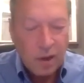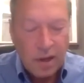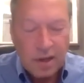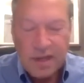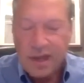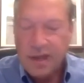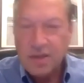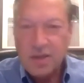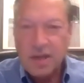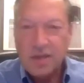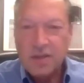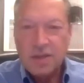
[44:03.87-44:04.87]
Kennedy
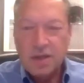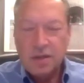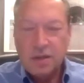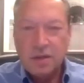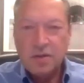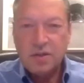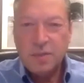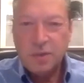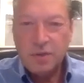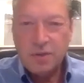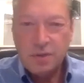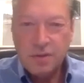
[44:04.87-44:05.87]
assassination
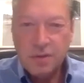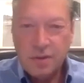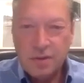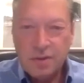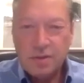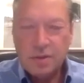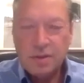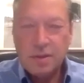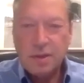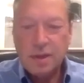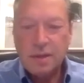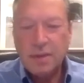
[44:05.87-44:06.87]
conspiracy theorist.
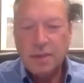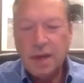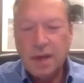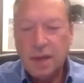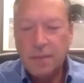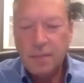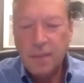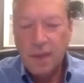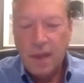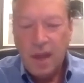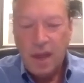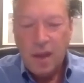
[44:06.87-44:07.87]

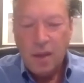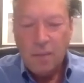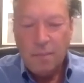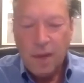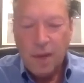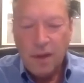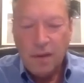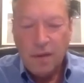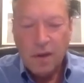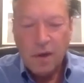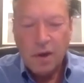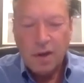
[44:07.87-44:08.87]
But
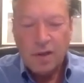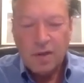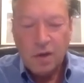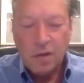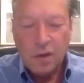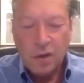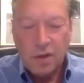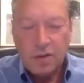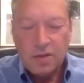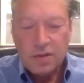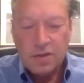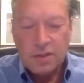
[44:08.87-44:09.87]
there
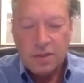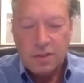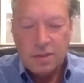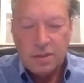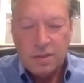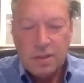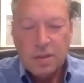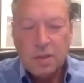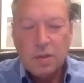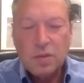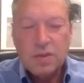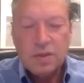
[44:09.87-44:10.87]
is
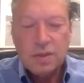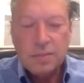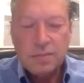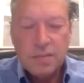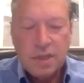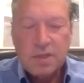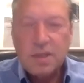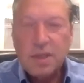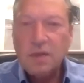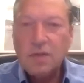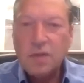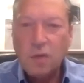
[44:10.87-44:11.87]
still some
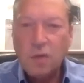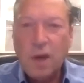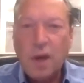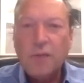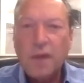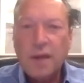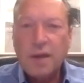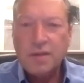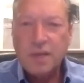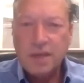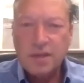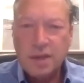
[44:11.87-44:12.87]
details around that
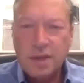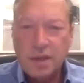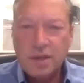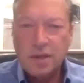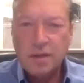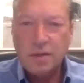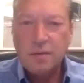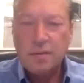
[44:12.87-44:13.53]
assassination